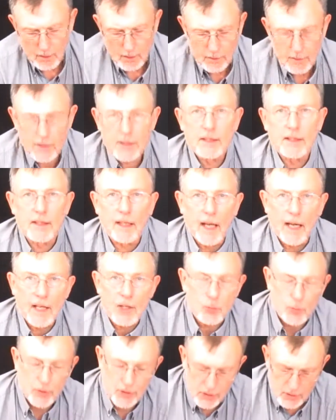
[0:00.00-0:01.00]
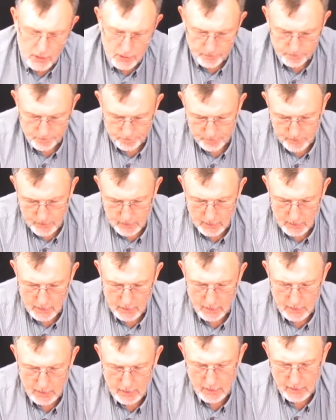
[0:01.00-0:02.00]
This is the Gauge Wizard.
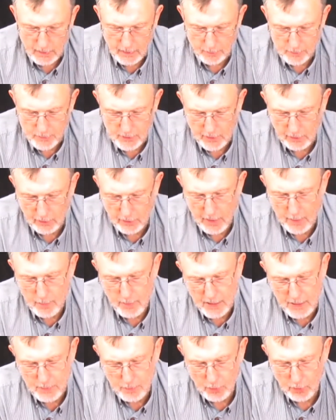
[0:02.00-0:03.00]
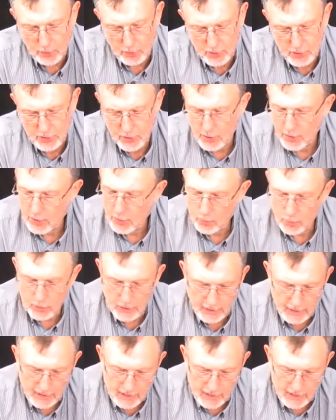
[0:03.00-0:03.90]
It comes in a little ABS box with a